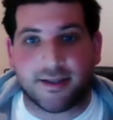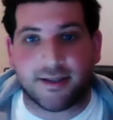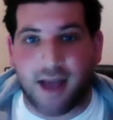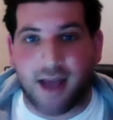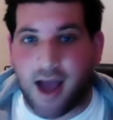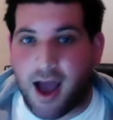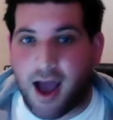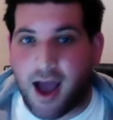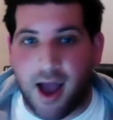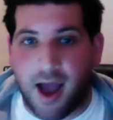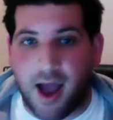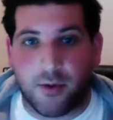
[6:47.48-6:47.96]

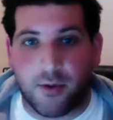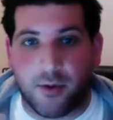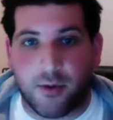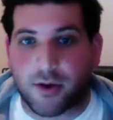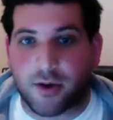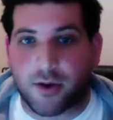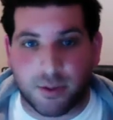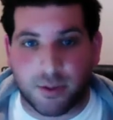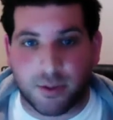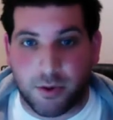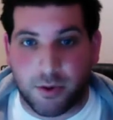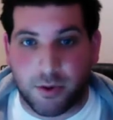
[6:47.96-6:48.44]
I want
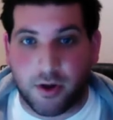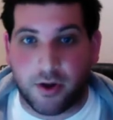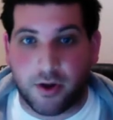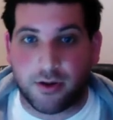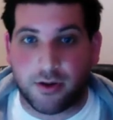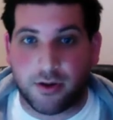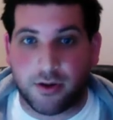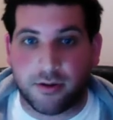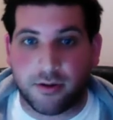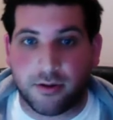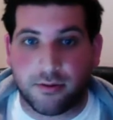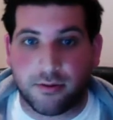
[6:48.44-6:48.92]
Chris
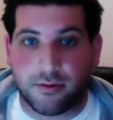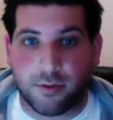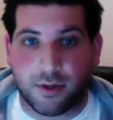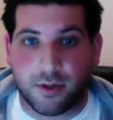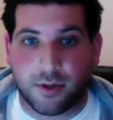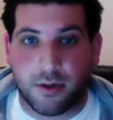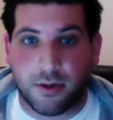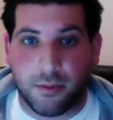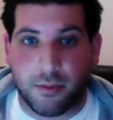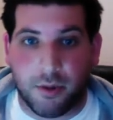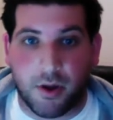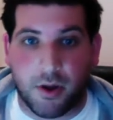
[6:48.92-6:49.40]
Paul
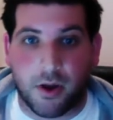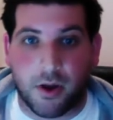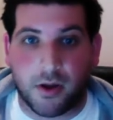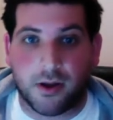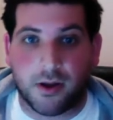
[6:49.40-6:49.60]
with the ball.